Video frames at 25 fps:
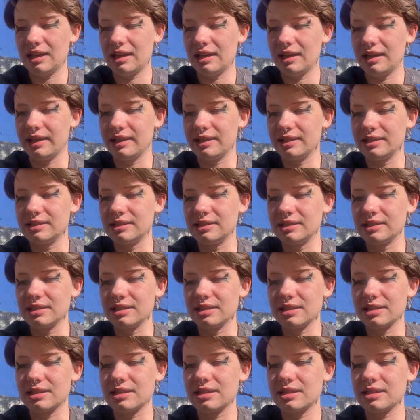
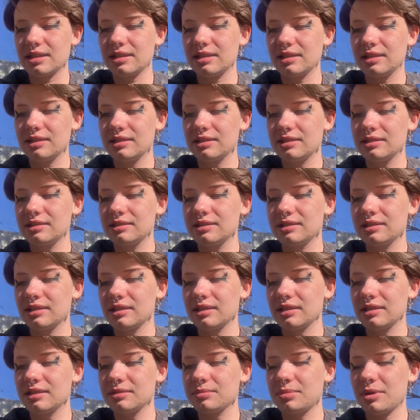and
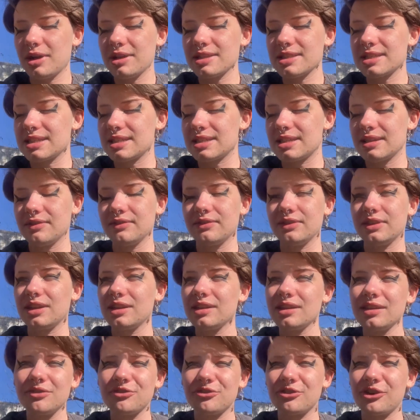
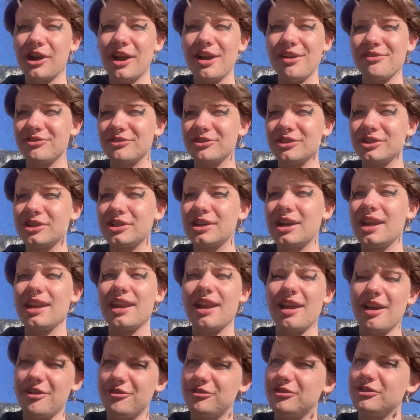positivity forever and
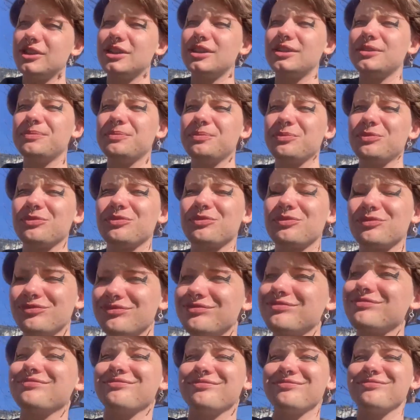ever.
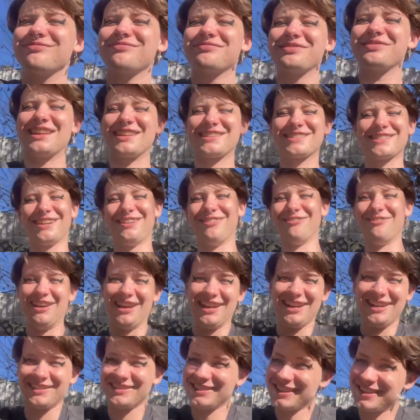That's how I'm
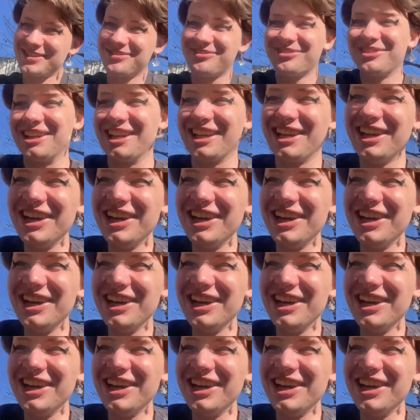ending this video.